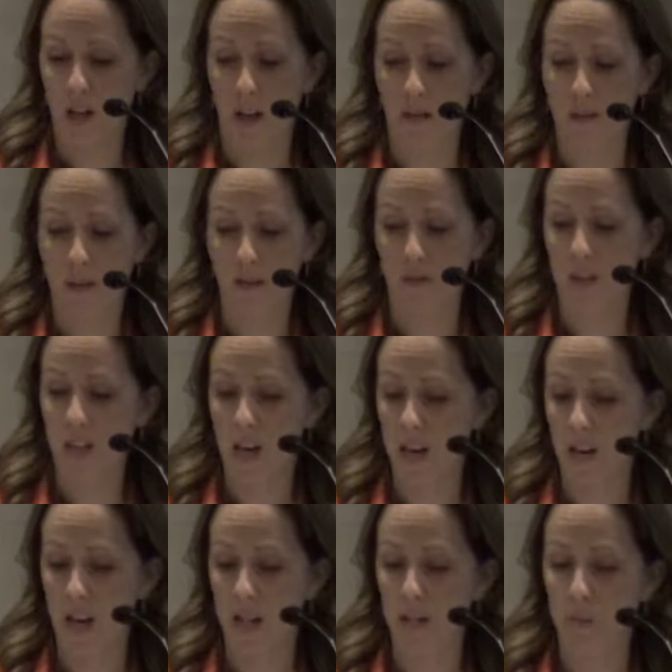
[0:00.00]

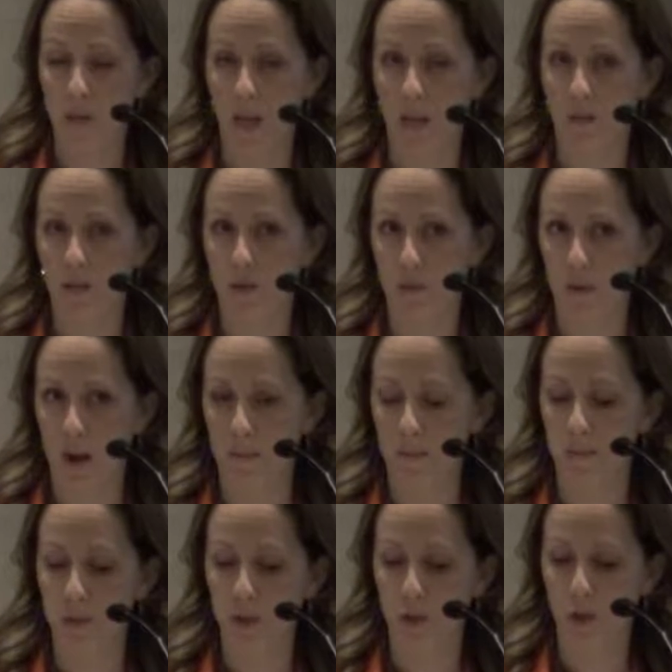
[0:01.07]
had any behavioral
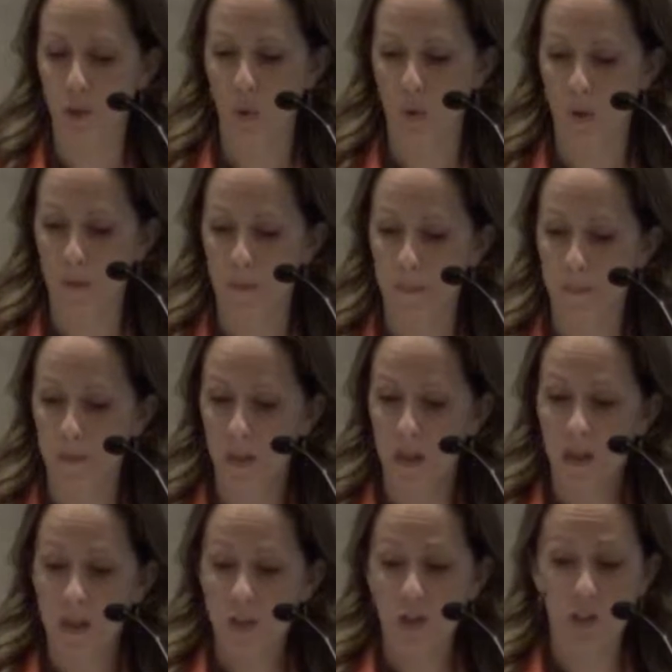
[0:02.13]
problems in school.
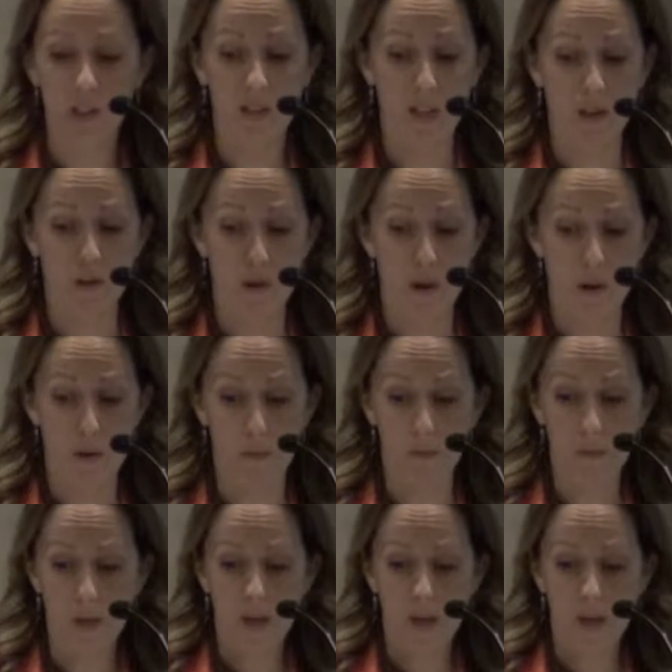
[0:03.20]
She said no.